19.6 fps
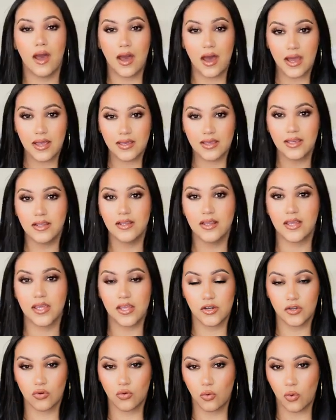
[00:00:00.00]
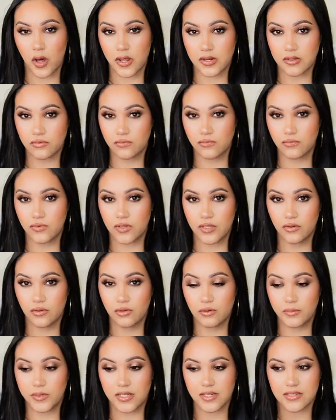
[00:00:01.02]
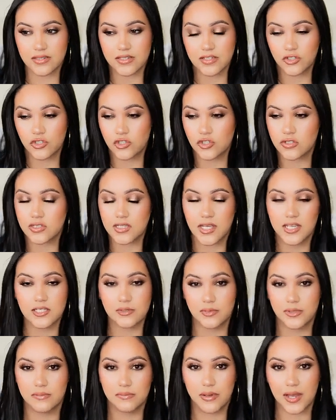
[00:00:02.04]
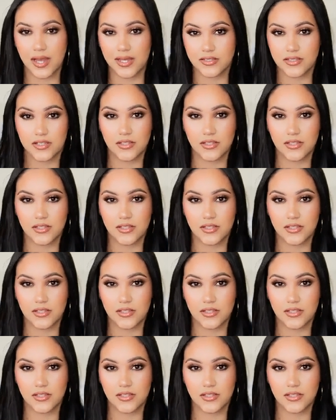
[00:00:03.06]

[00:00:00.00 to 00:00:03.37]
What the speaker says: I get like an aquatic feel because it just takes me back